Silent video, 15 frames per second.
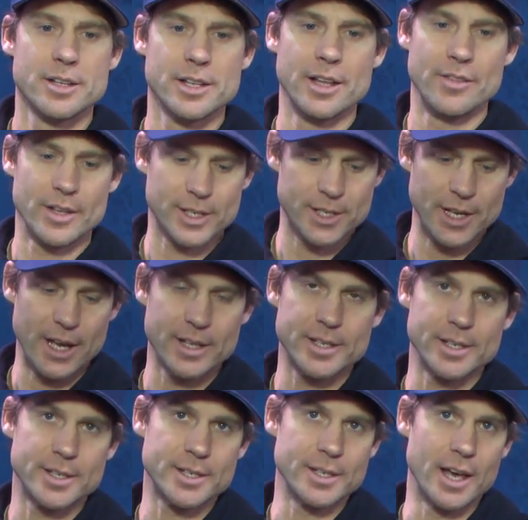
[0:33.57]
And the stance
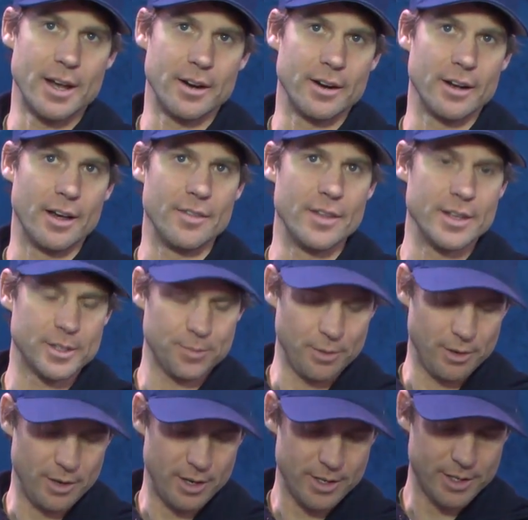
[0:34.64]
is centered on this
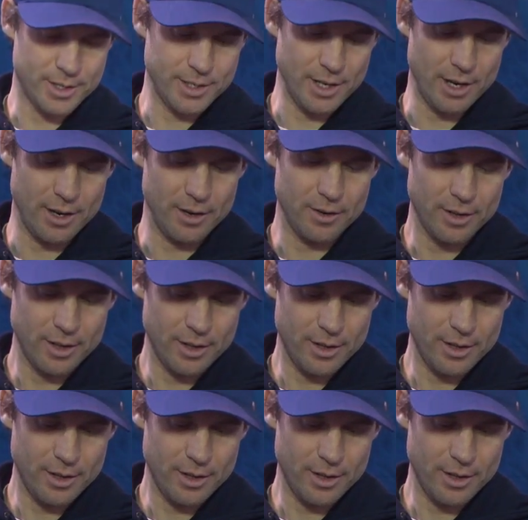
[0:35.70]
board. So,